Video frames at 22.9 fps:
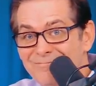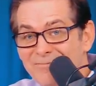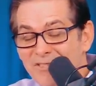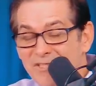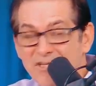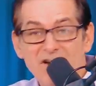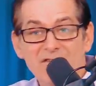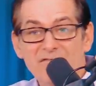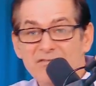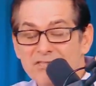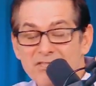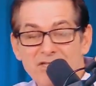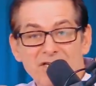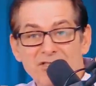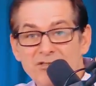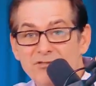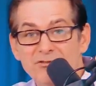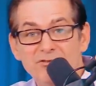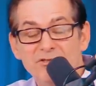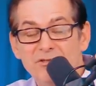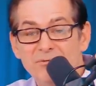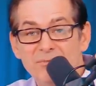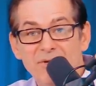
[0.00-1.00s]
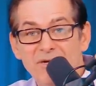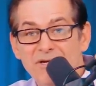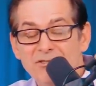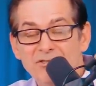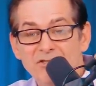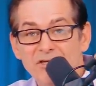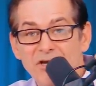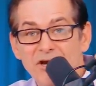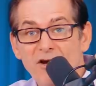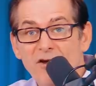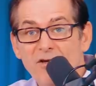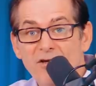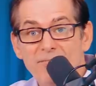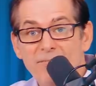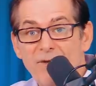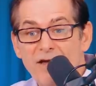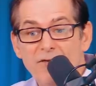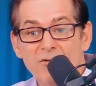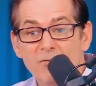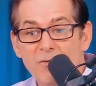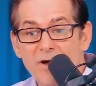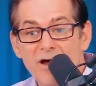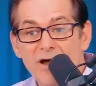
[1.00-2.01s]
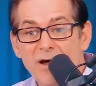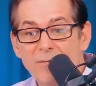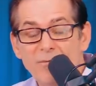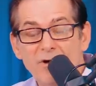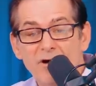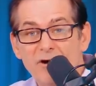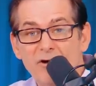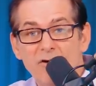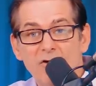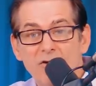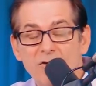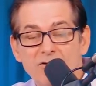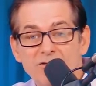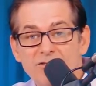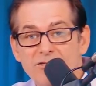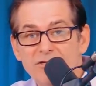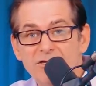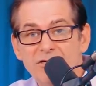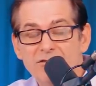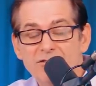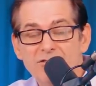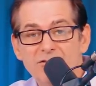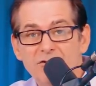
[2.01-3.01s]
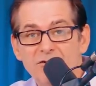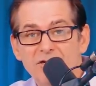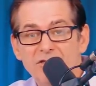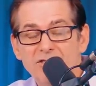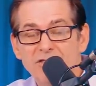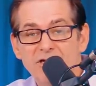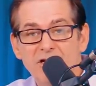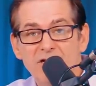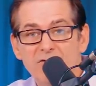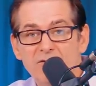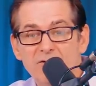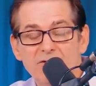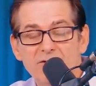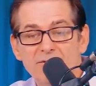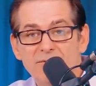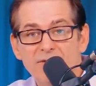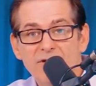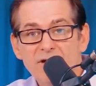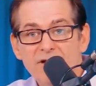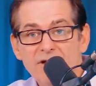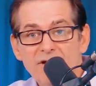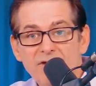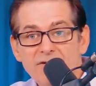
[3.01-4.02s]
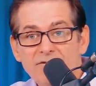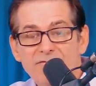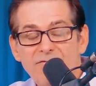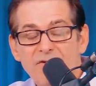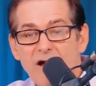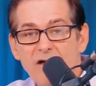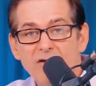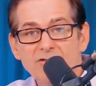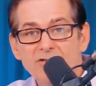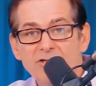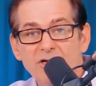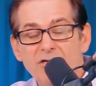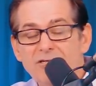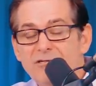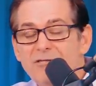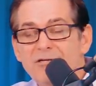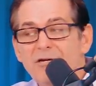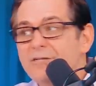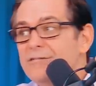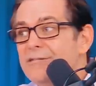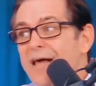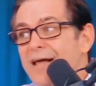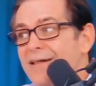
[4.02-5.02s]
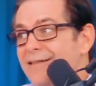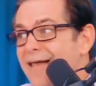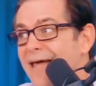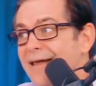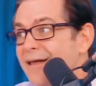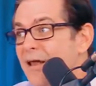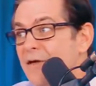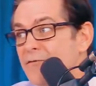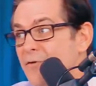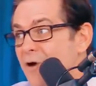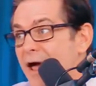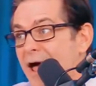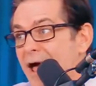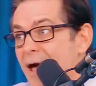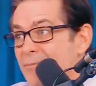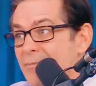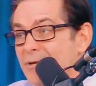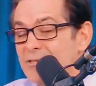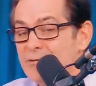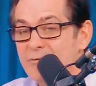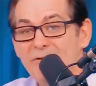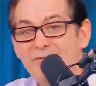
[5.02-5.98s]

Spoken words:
She never says you should be in jail. And by the way, I'm going to urge the Attorney General to file charges. That never happens.